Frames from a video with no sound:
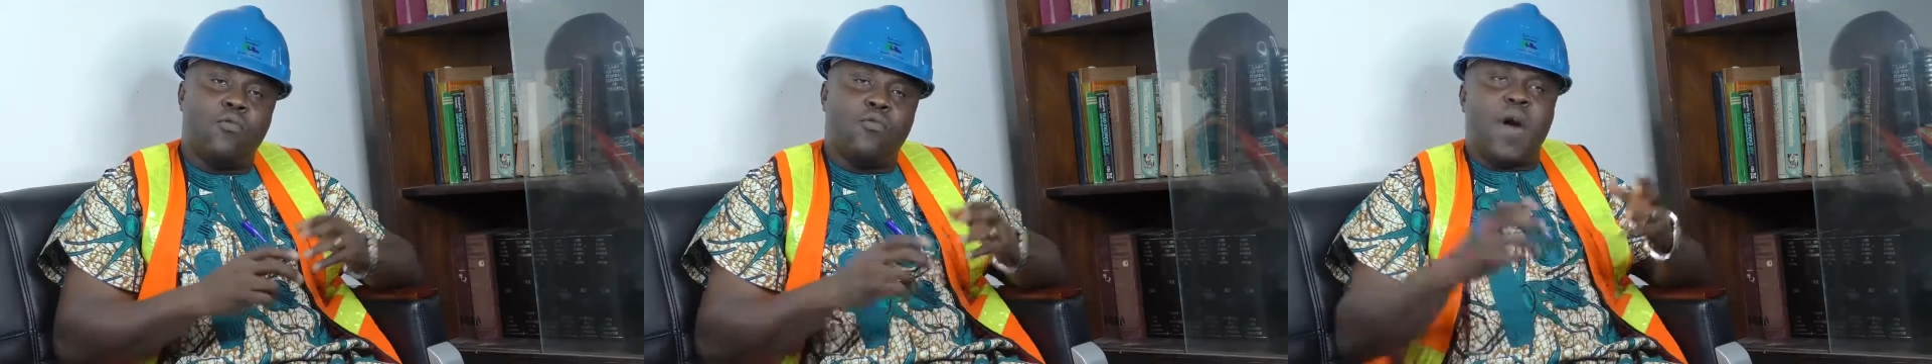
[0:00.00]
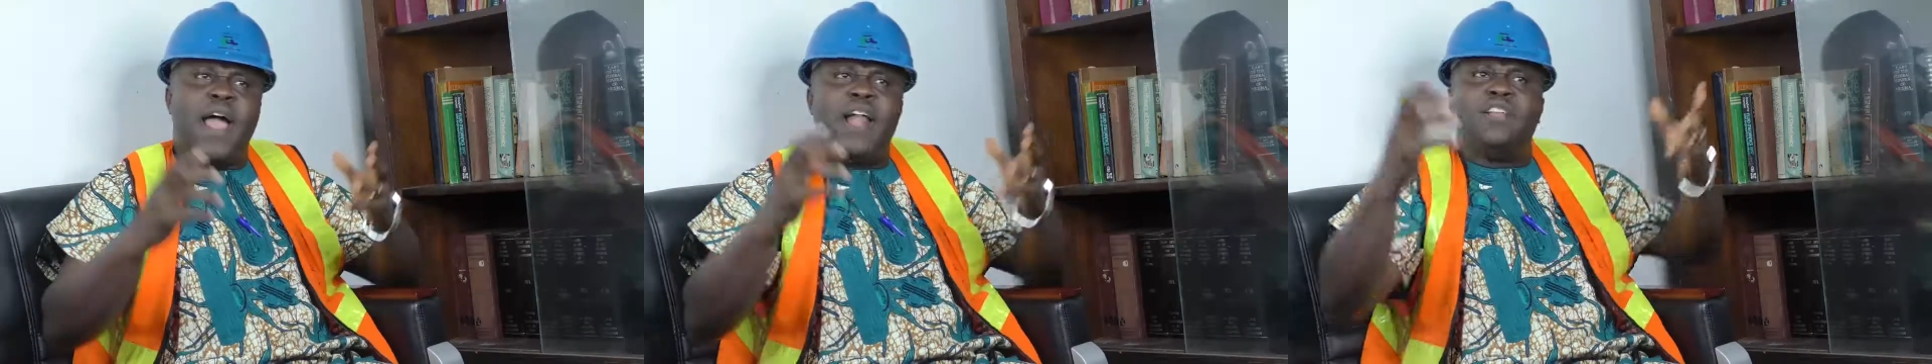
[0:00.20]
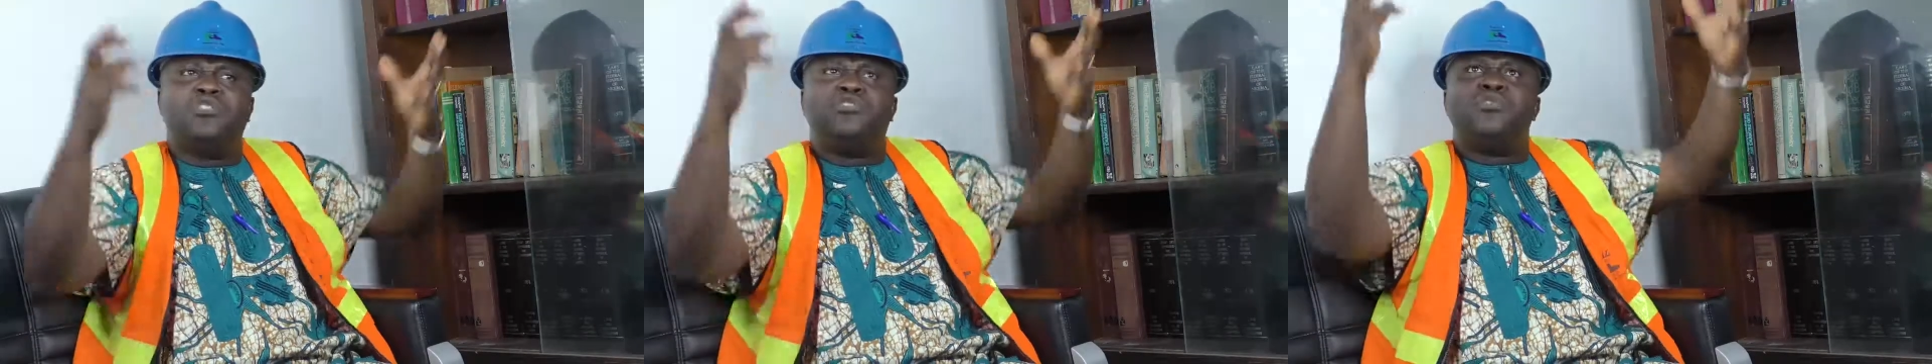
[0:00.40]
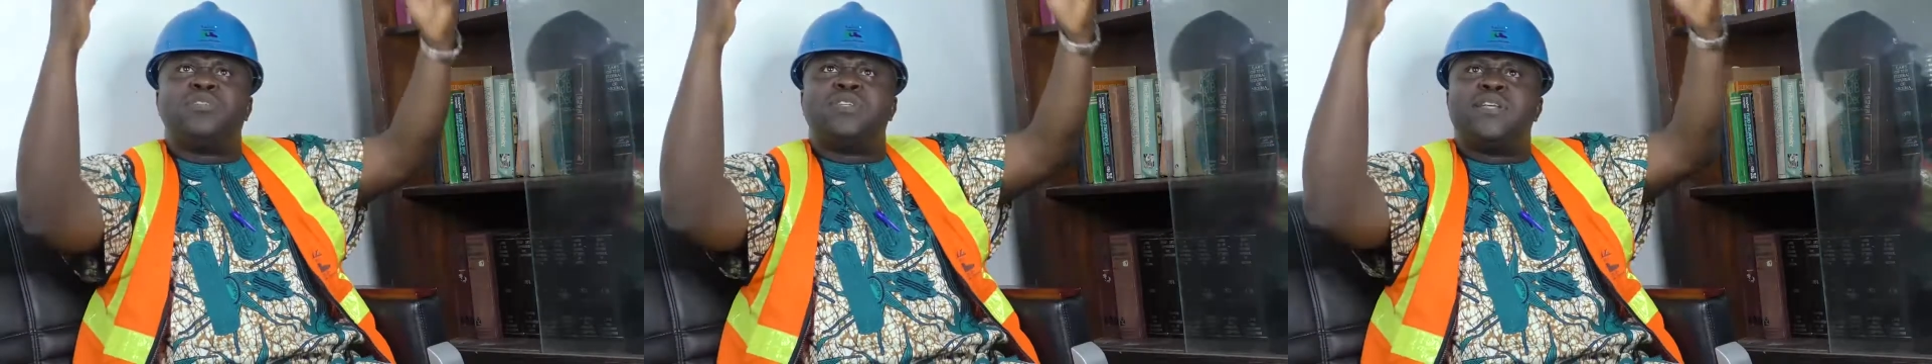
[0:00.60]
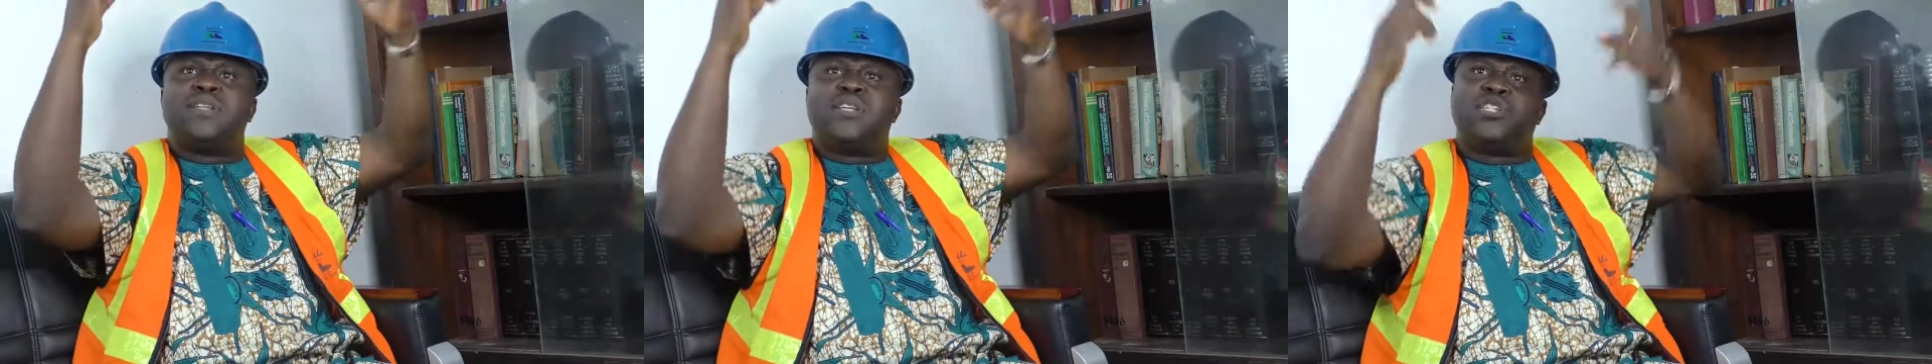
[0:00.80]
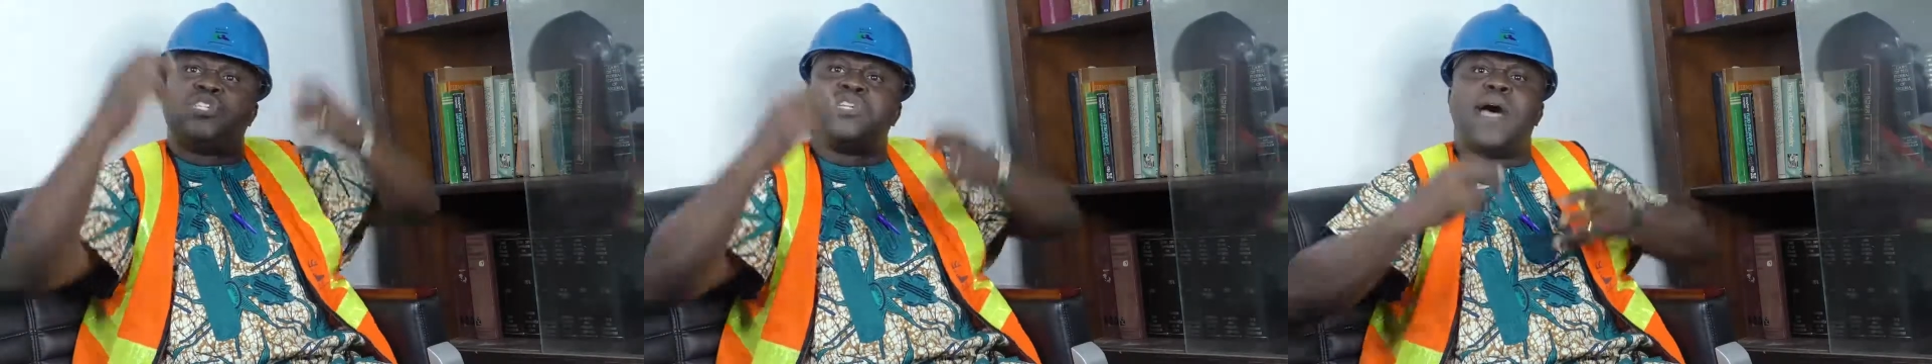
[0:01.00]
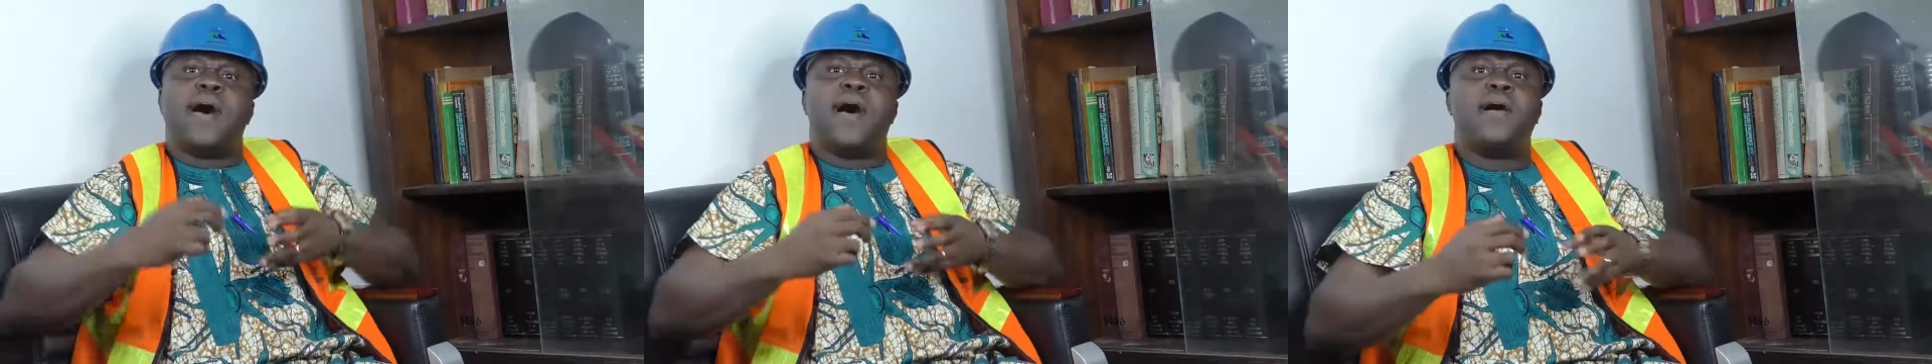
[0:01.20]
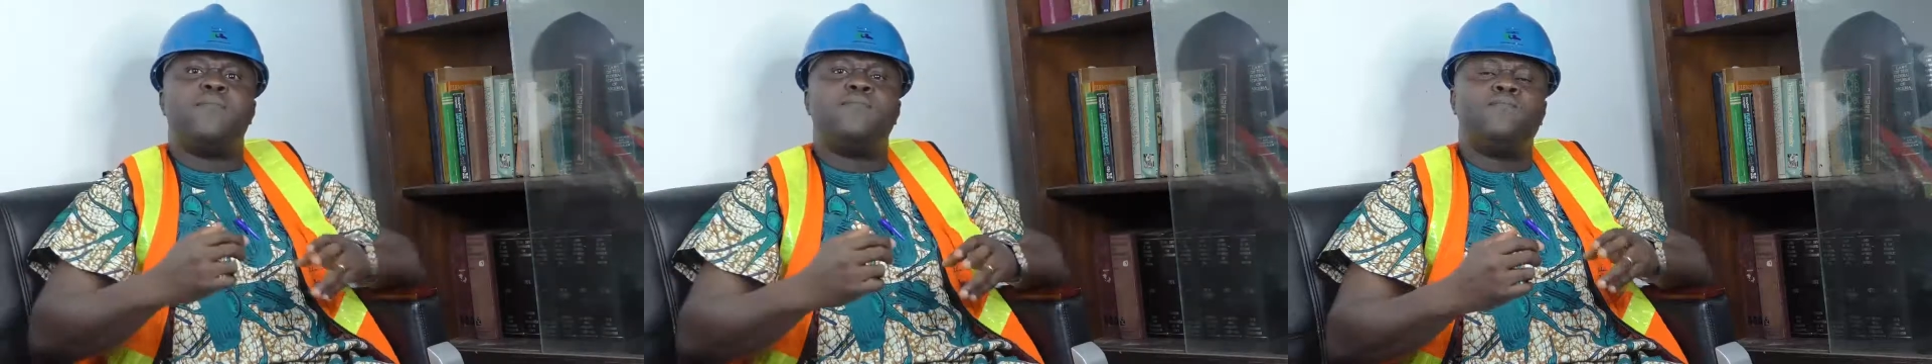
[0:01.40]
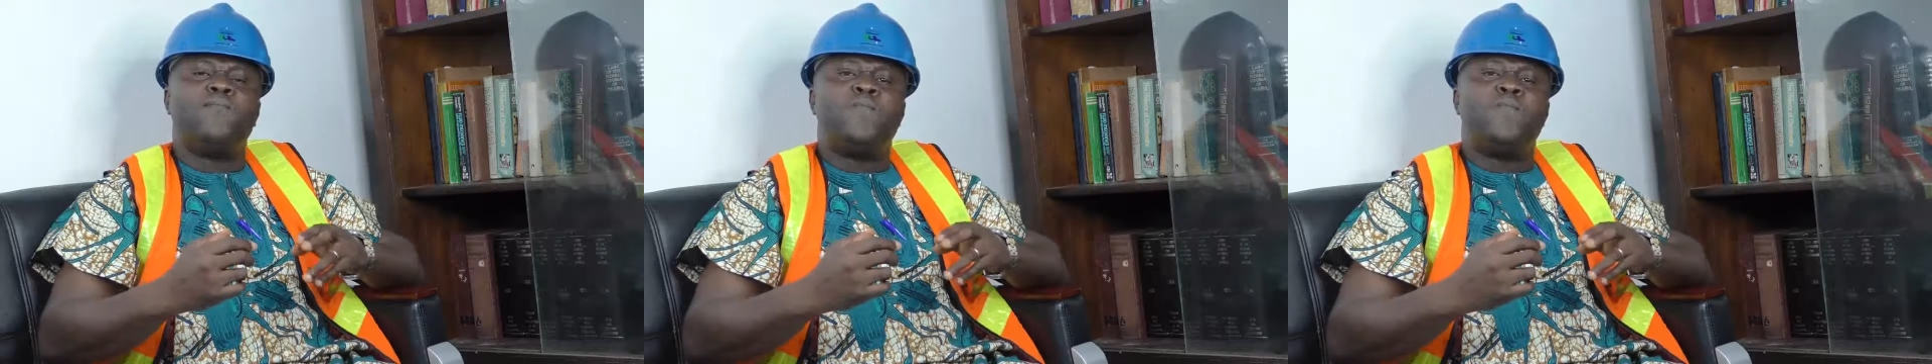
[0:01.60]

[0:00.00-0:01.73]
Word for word: while using the shower,